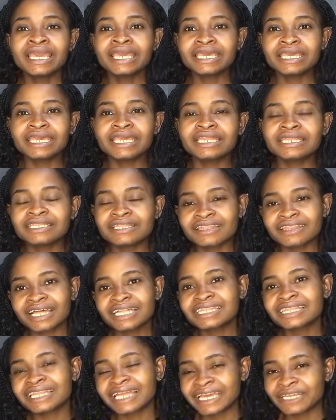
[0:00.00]
in
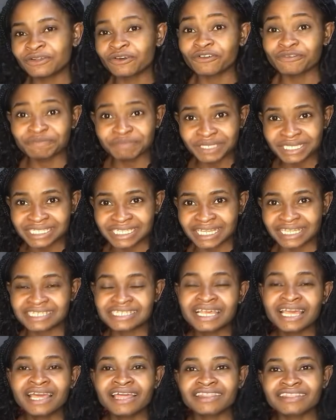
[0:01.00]
that line of business
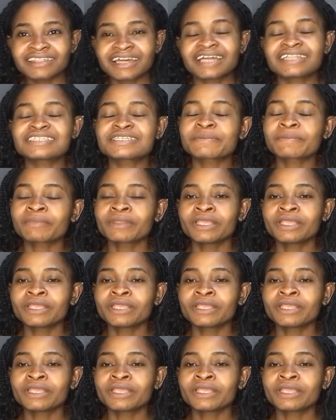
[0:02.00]
that